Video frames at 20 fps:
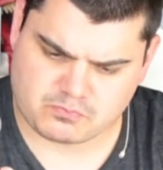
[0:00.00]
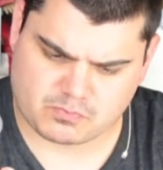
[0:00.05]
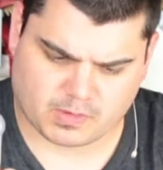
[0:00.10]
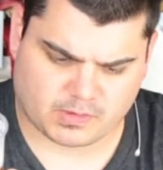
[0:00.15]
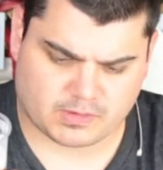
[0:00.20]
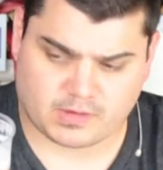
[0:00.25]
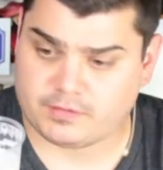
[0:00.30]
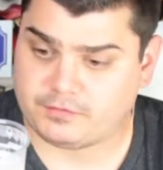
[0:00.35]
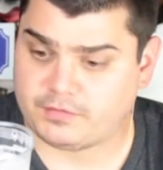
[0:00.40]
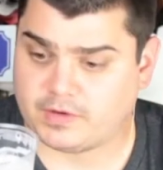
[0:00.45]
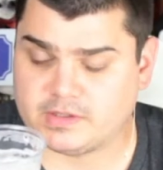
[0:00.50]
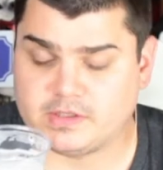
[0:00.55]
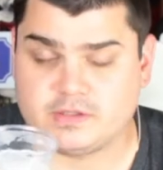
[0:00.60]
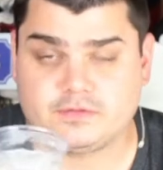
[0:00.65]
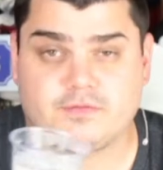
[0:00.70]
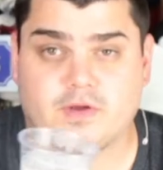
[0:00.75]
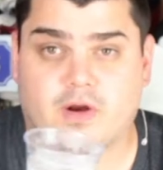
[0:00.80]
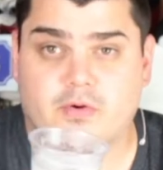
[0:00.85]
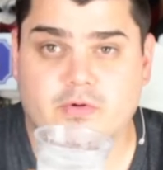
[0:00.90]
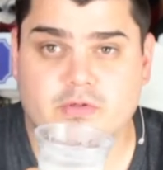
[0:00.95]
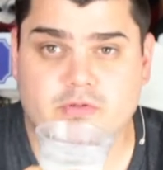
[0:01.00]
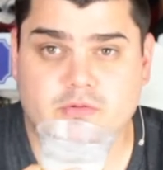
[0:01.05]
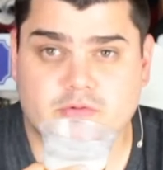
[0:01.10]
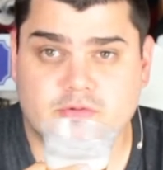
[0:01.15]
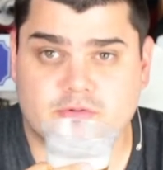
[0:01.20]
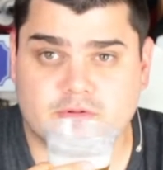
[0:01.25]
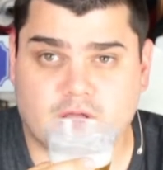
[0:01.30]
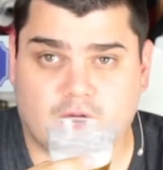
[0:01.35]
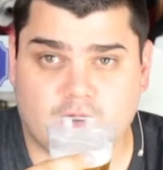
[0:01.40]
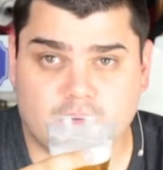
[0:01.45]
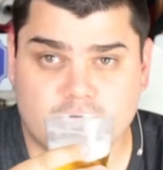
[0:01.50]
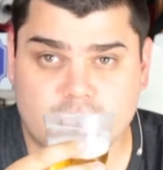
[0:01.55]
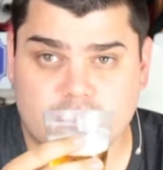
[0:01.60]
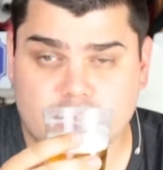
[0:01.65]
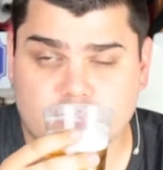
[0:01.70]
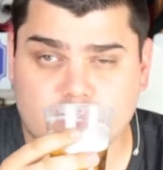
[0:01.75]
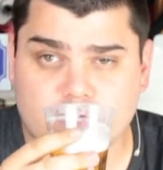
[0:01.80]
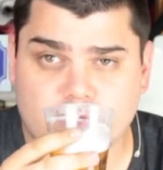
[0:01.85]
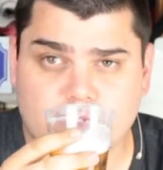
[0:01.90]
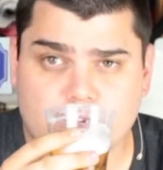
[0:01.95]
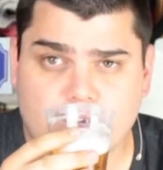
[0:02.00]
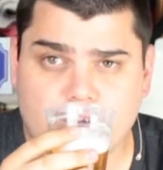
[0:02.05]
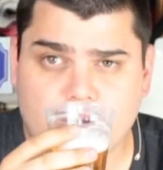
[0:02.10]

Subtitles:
And I find it very good now too.